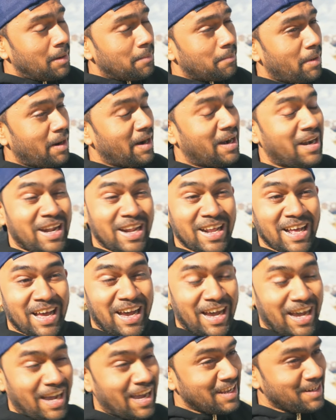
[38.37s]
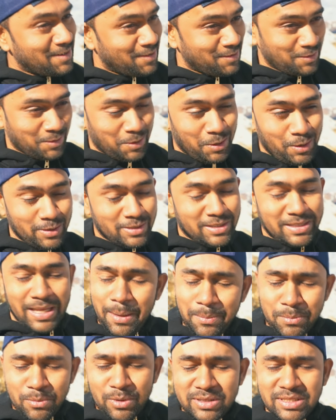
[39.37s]
But I don't know,
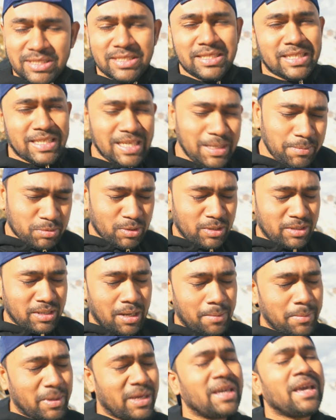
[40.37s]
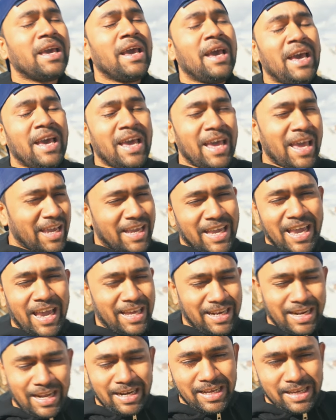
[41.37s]
same question keeps on coming
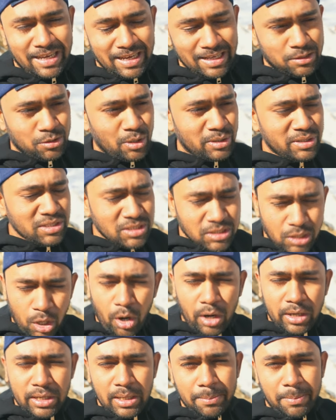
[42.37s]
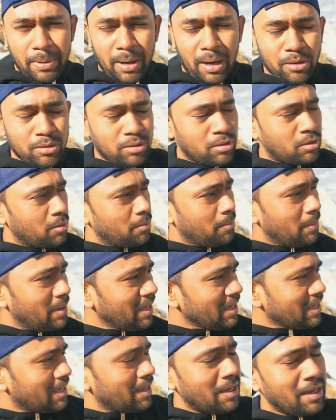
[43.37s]
again and again. So I just thought about to
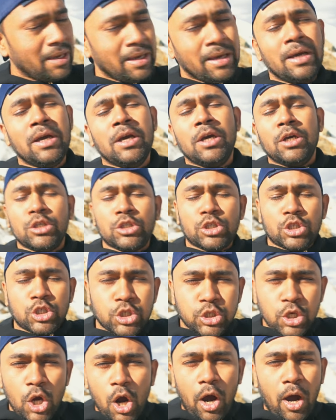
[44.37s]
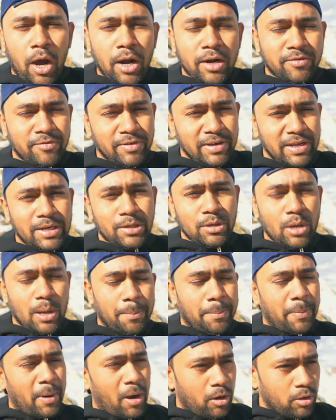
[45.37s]
make a short video
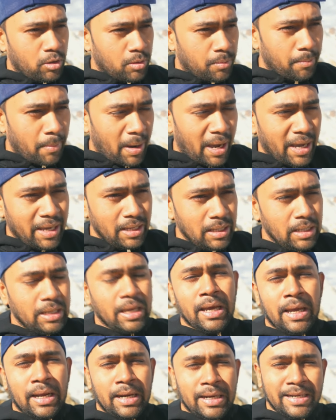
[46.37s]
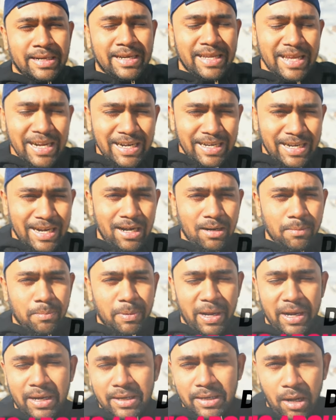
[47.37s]
about my detailed
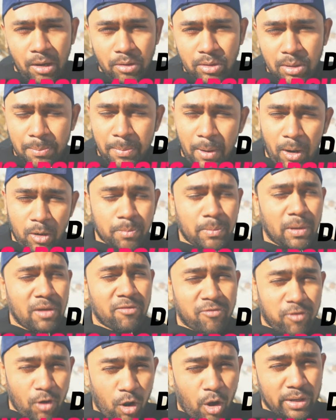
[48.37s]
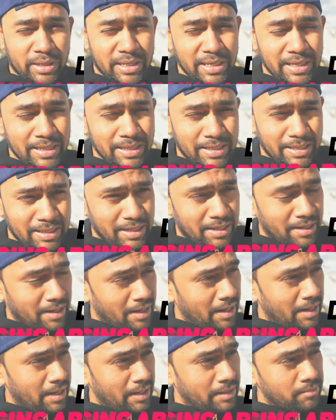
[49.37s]
breakdown about my vlogging gear,
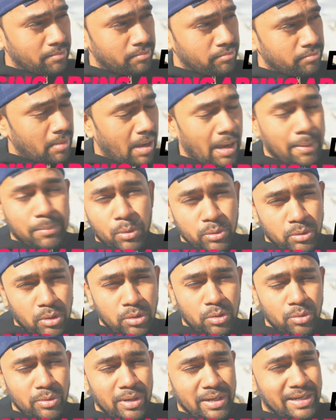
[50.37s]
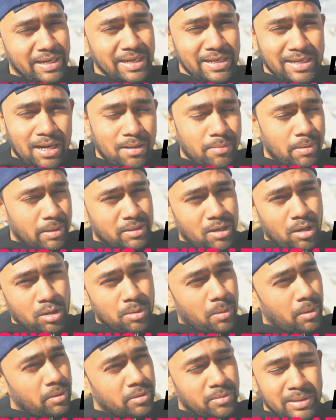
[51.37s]
and I'm going to do a detailed
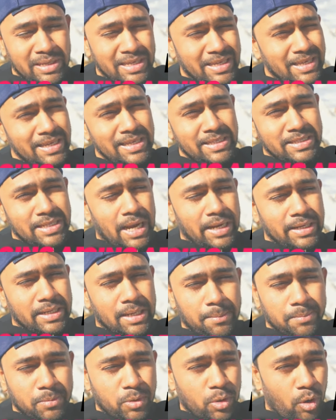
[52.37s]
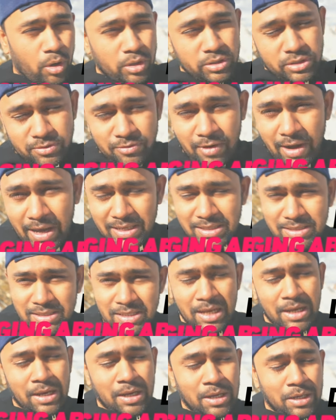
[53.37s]
breakdown about each item cost
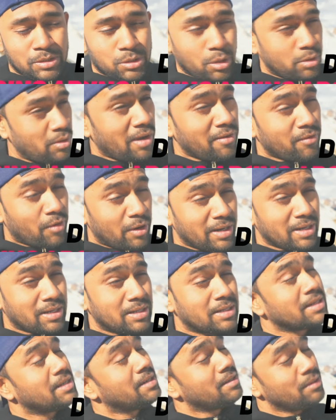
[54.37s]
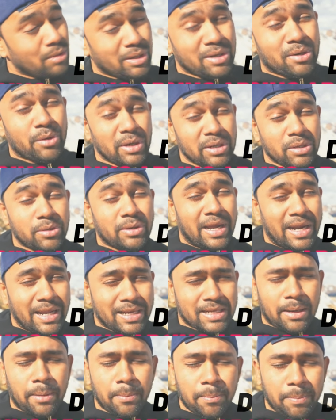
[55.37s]
wise so you are going to get
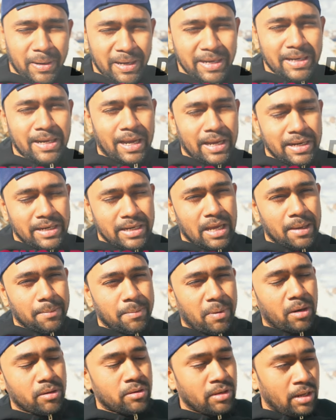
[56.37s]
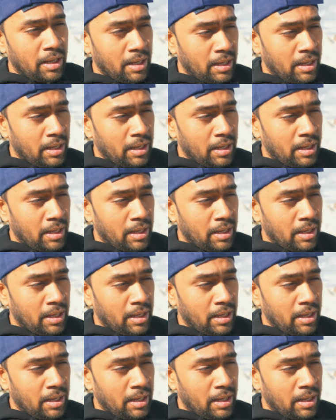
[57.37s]
a complete idea about